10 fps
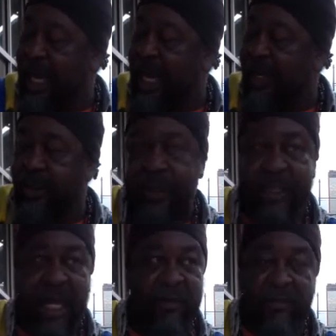Gad,
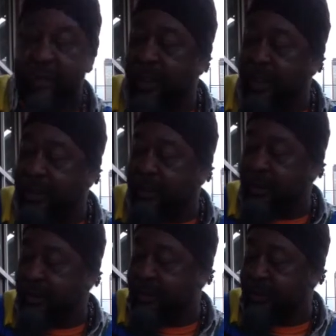the Native Americans,
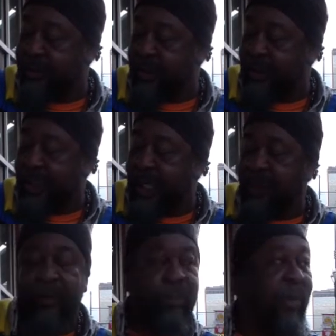they
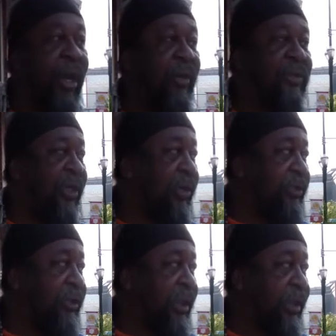got the brown
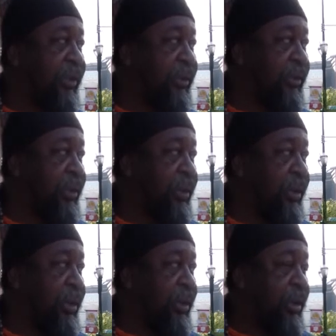tone skin.
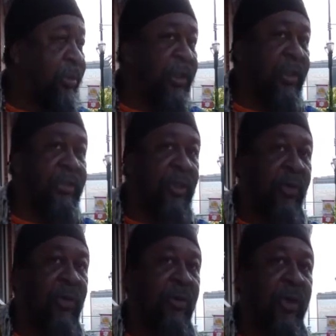Because the
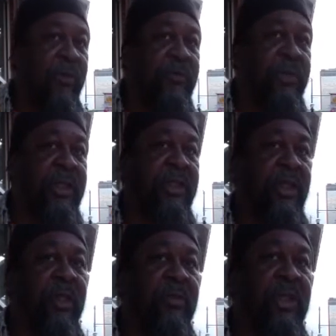whole earth, you're either
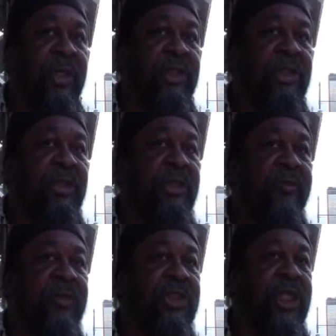gonna be a
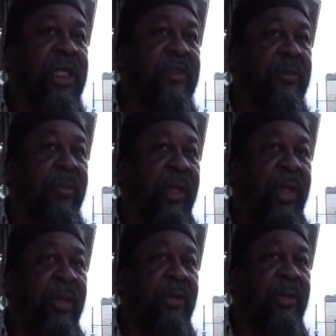different shades of
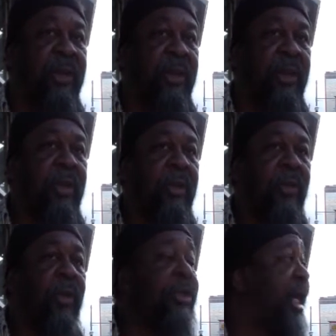brown
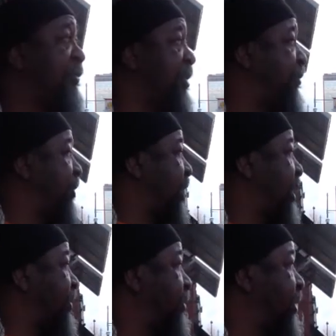or you have different
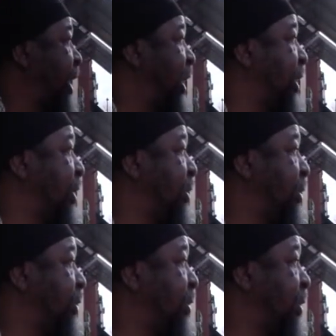shades of red
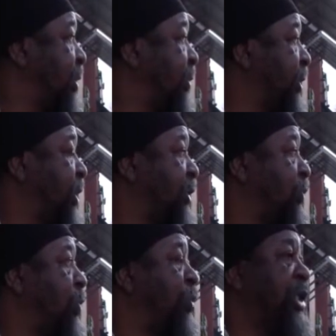
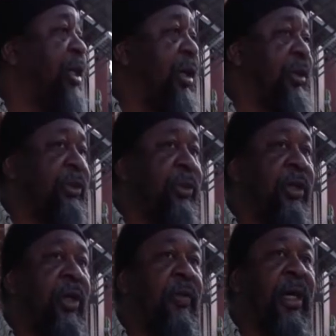because who we call the
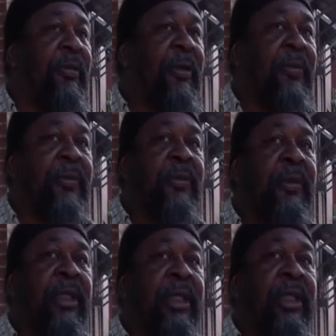so-called white people,
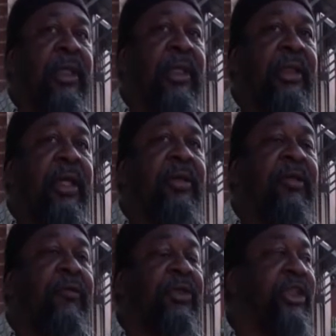they're
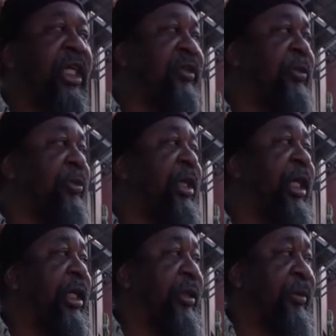different shades of
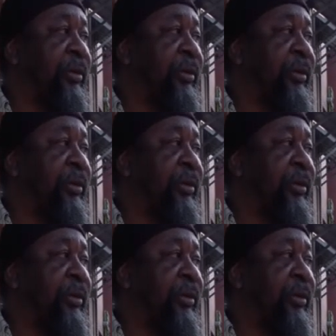red.